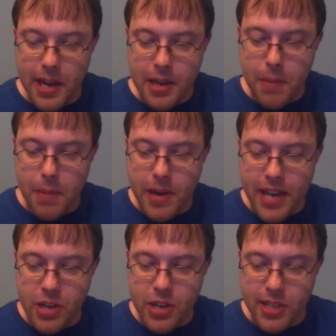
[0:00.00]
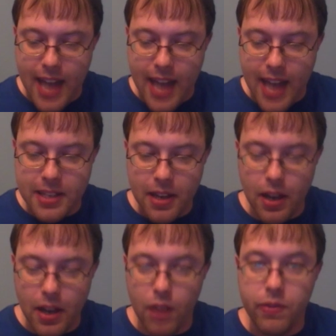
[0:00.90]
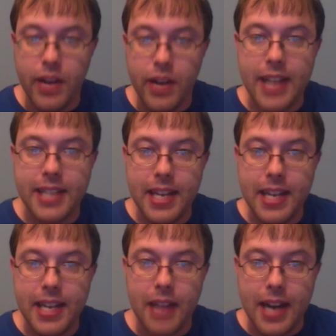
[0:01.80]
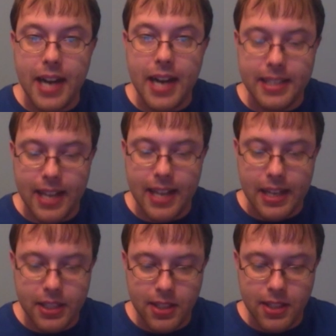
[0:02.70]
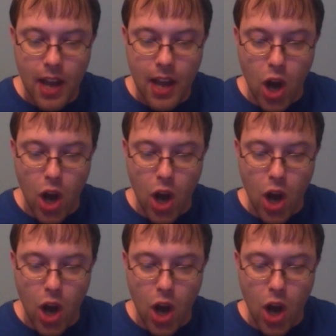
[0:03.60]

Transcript: Telecommunications Act of 1996